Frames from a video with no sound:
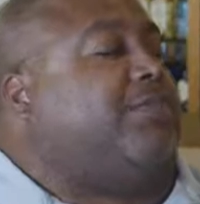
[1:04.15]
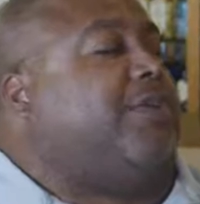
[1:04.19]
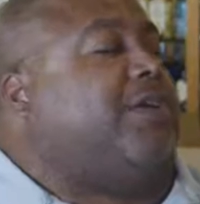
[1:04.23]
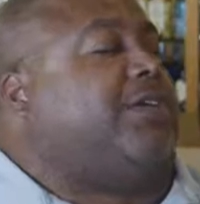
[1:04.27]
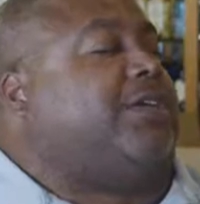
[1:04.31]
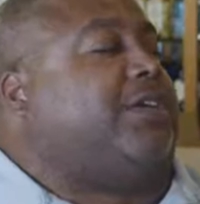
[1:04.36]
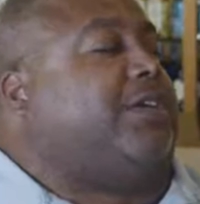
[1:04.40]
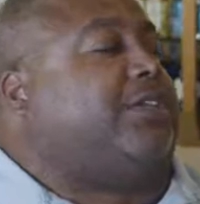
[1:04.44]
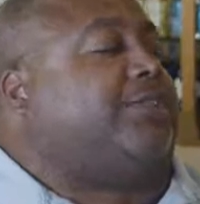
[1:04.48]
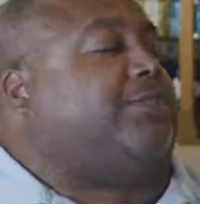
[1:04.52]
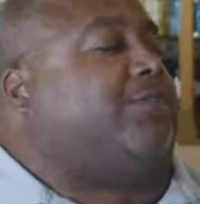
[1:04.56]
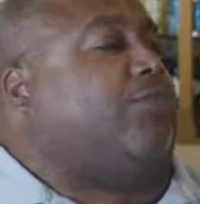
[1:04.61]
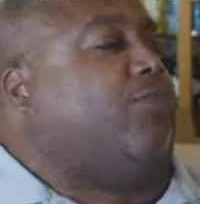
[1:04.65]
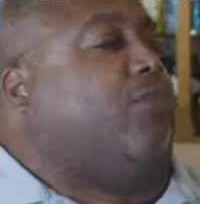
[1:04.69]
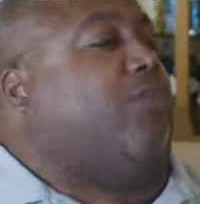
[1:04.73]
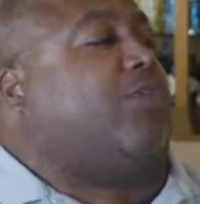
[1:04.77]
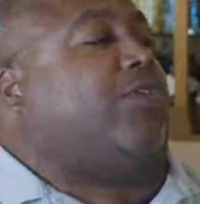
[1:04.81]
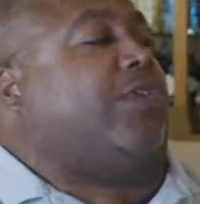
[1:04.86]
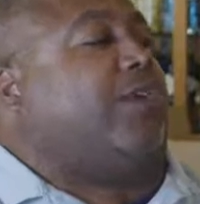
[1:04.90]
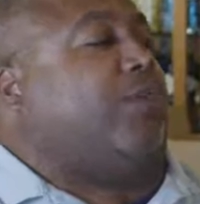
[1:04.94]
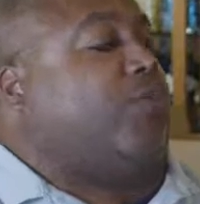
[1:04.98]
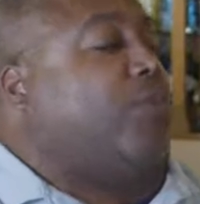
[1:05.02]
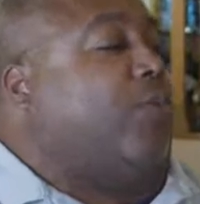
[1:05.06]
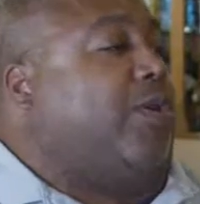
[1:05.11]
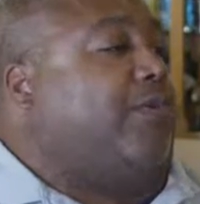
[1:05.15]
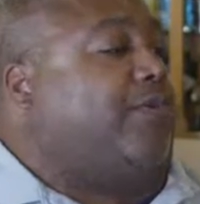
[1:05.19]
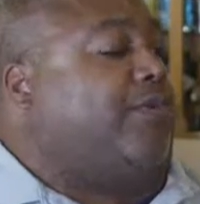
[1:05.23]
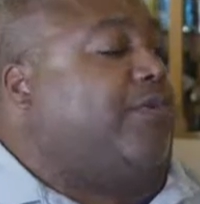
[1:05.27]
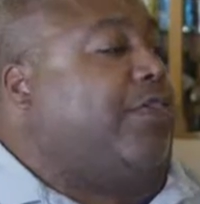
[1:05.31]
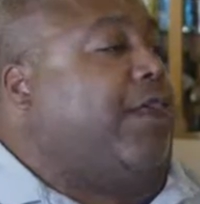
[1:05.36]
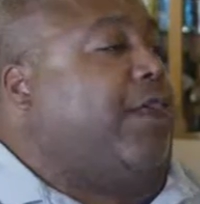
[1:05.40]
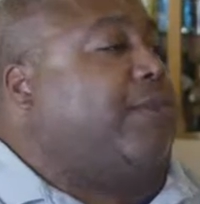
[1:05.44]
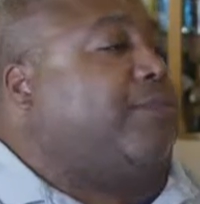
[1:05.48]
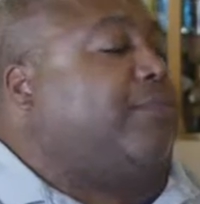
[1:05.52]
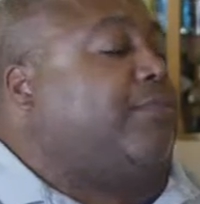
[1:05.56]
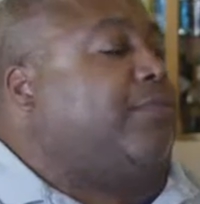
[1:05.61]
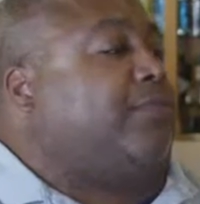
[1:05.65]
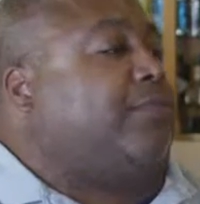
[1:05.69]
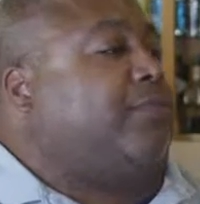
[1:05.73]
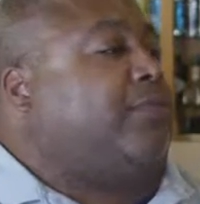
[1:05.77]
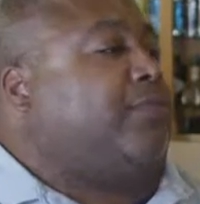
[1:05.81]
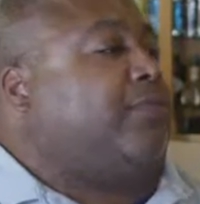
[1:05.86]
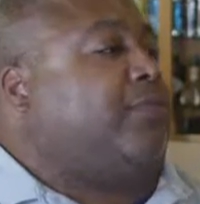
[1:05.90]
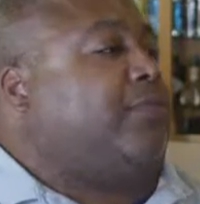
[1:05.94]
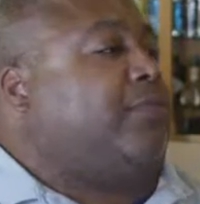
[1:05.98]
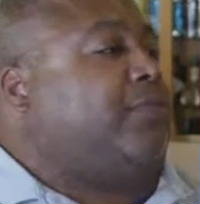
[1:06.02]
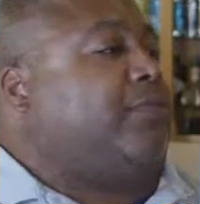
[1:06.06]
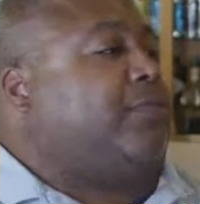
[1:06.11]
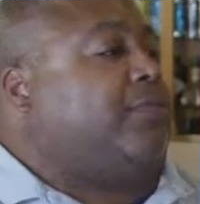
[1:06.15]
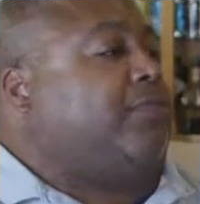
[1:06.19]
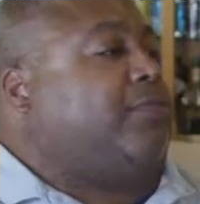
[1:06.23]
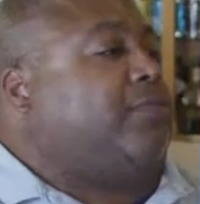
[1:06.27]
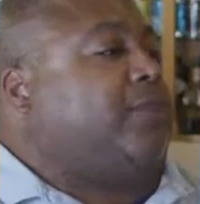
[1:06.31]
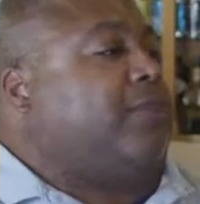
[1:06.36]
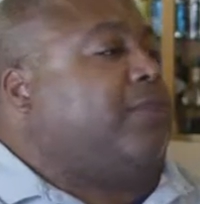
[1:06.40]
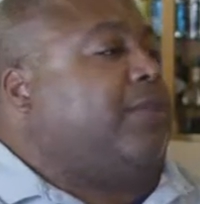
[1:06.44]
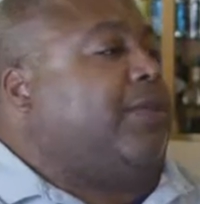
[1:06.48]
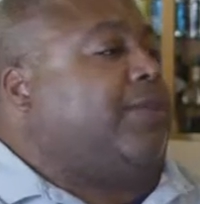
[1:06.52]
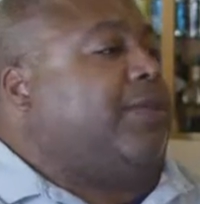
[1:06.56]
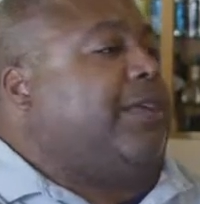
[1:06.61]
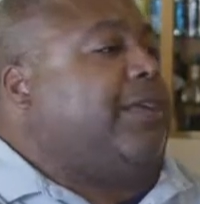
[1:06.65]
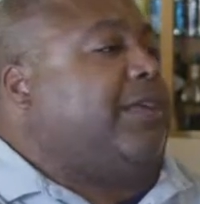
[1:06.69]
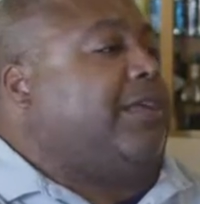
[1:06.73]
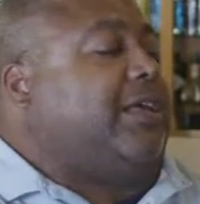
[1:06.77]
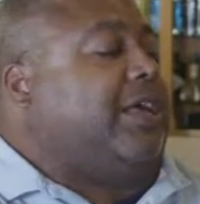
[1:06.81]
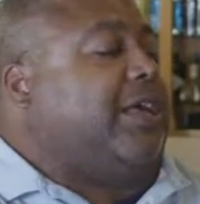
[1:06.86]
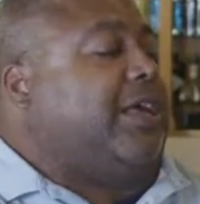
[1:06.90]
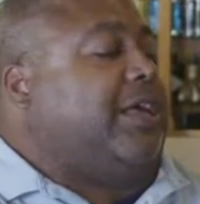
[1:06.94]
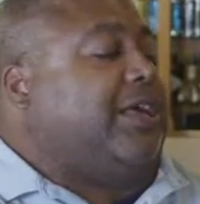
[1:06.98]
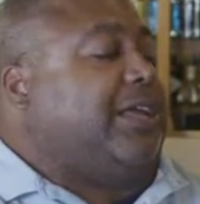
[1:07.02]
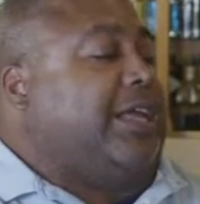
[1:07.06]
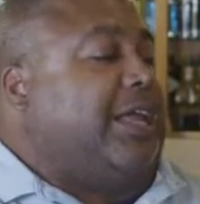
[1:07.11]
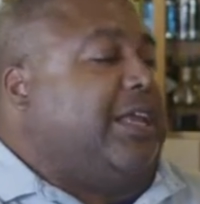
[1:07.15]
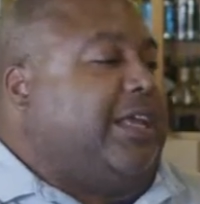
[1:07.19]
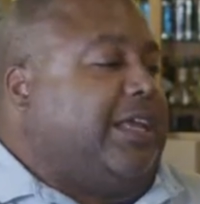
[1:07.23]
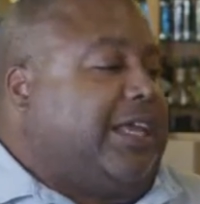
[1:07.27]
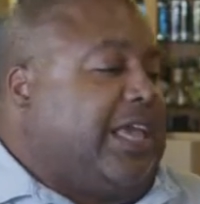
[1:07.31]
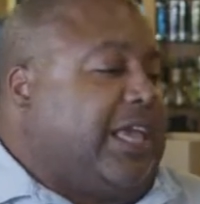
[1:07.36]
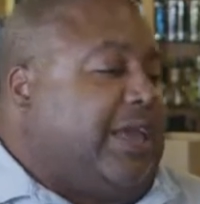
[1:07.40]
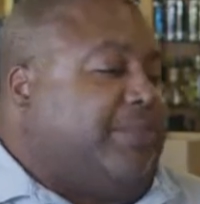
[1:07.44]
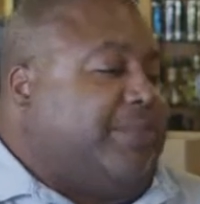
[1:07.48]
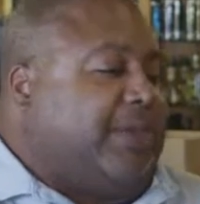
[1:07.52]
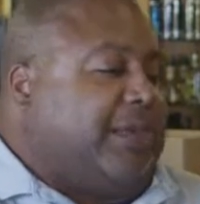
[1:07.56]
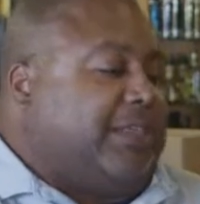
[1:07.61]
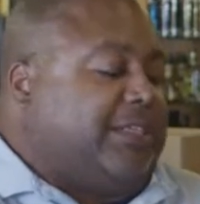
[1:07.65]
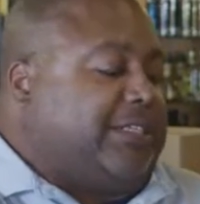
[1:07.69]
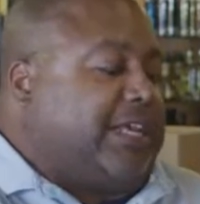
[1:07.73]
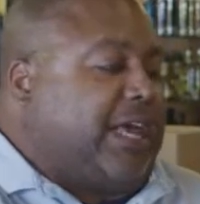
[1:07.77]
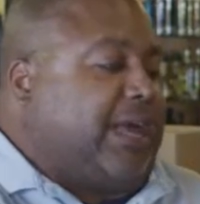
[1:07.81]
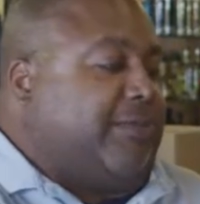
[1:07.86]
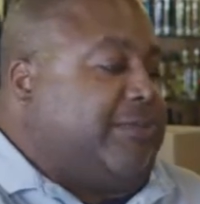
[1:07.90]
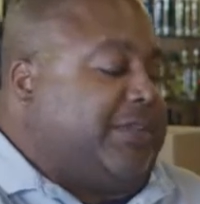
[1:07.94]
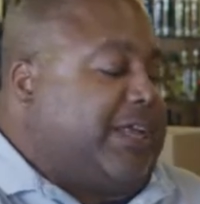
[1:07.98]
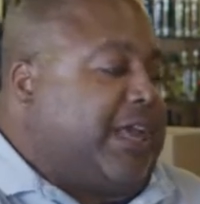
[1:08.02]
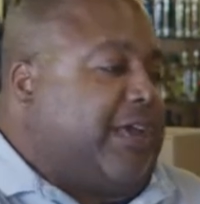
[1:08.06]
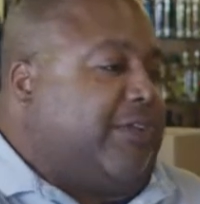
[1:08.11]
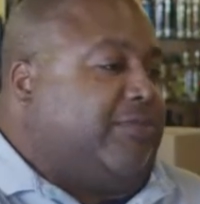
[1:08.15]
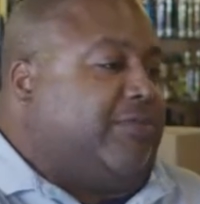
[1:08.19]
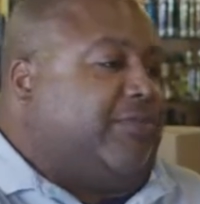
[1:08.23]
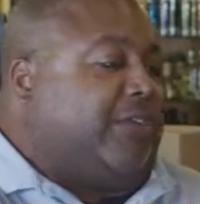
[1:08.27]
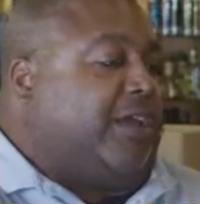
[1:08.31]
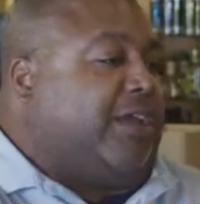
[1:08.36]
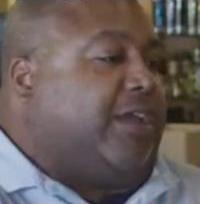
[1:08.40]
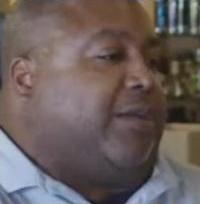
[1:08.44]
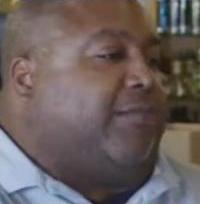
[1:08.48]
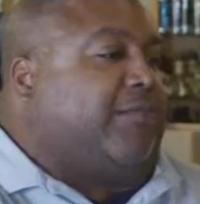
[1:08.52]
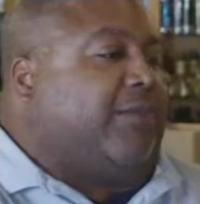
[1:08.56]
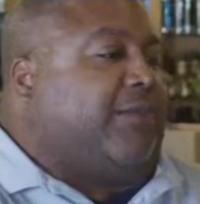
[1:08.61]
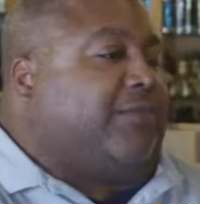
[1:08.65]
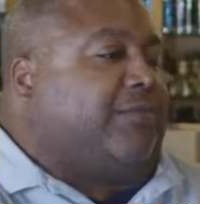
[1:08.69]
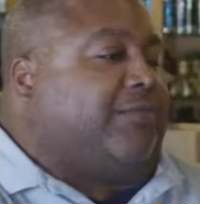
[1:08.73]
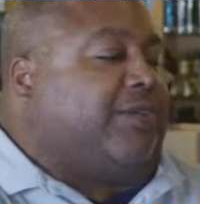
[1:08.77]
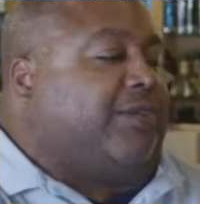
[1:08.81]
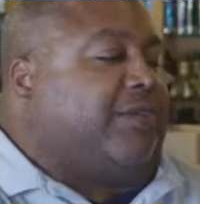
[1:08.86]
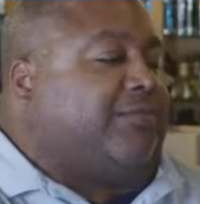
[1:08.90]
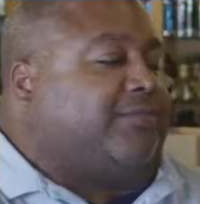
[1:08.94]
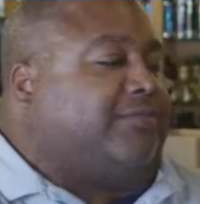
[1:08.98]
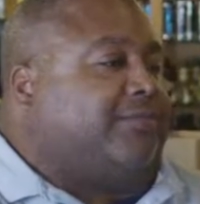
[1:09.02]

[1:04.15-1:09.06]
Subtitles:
but is working with them. I mean, again, it can't be a top-down thing, but